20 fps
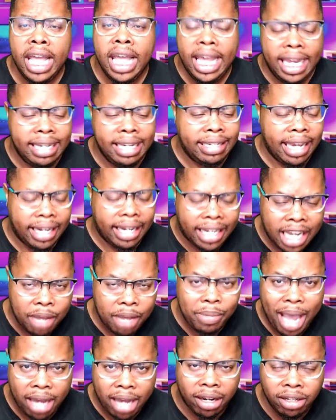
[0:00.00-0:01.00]
He said, Come
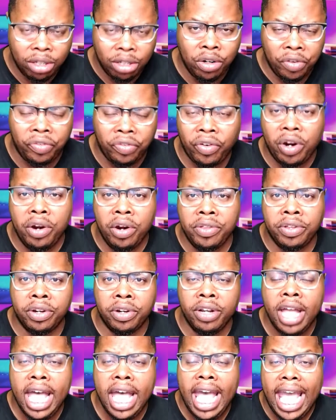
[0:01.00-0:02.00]
out a little
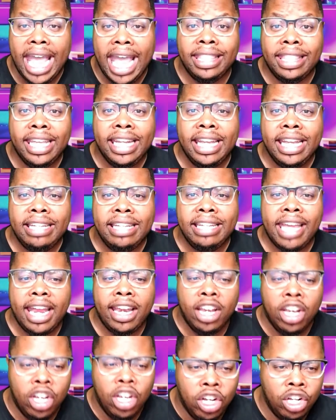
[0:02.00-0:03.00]
further. And then he said,
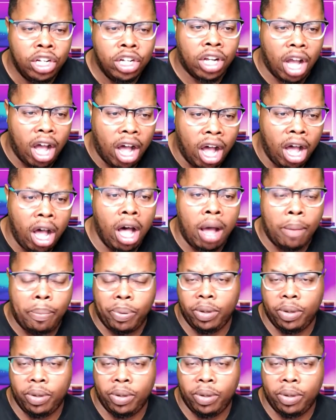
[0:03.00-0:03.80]
Look up.